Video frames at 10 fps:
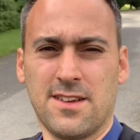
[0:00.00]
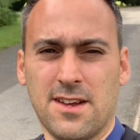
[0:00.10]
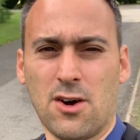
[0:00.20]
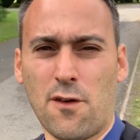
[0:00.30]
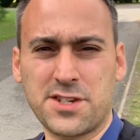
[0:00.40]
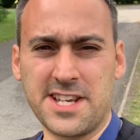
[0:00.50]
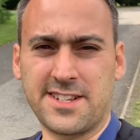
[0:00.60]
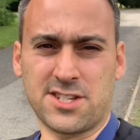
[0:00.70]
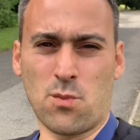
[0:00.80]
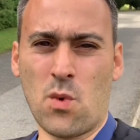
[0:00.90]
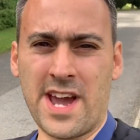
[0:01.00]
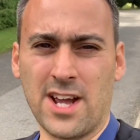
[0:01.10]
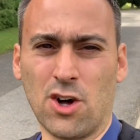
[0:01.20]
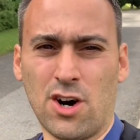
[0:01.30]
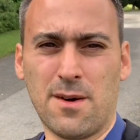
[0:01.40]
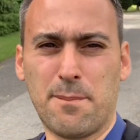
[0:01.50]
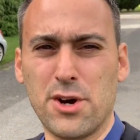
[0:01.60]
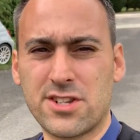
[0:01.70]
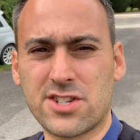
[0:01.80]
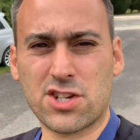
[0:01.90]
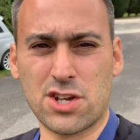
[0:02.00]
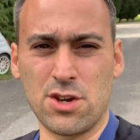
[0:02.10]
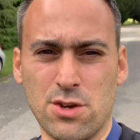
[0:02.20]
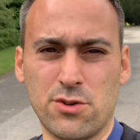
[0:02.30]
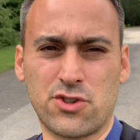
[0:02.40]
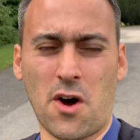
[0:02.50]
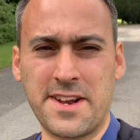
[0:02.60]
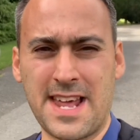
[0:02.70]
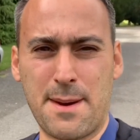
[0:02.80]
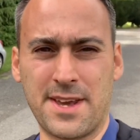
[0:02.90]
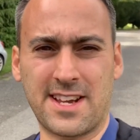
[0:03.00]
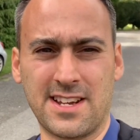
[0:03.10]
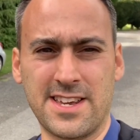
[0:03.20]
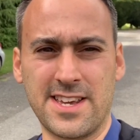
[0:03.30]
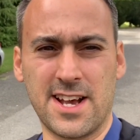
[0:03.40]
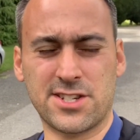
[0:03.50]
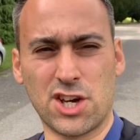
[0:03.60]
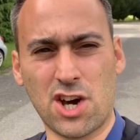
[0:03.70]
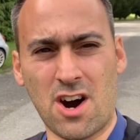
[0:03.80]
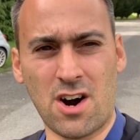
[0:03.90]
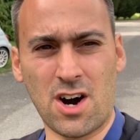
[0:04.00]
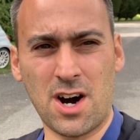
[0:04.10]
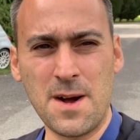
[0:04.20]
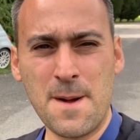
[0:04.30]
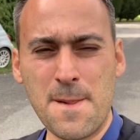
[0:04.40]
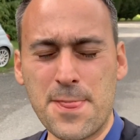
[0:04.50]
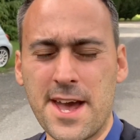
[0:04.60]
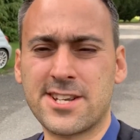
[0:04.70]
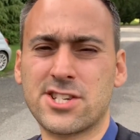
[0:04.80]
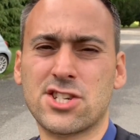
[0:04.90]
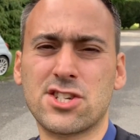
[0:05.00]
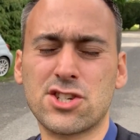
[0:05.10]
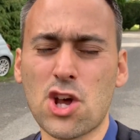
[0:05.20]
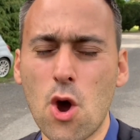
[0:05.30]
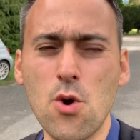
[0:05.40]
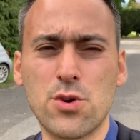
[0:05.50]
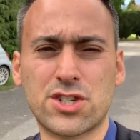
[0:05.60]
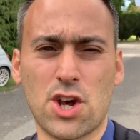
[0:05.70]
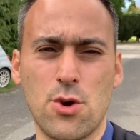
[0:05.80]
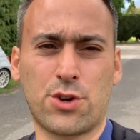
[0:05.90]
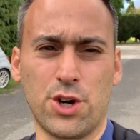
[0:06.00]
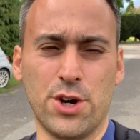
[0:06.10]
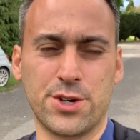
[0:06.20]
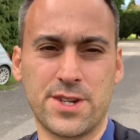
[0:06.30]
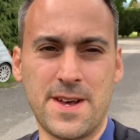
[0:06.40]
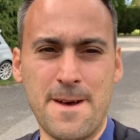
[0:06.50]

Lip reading: obviously it doesn't weigh a lot, but two, dynamically as a car, they're so good.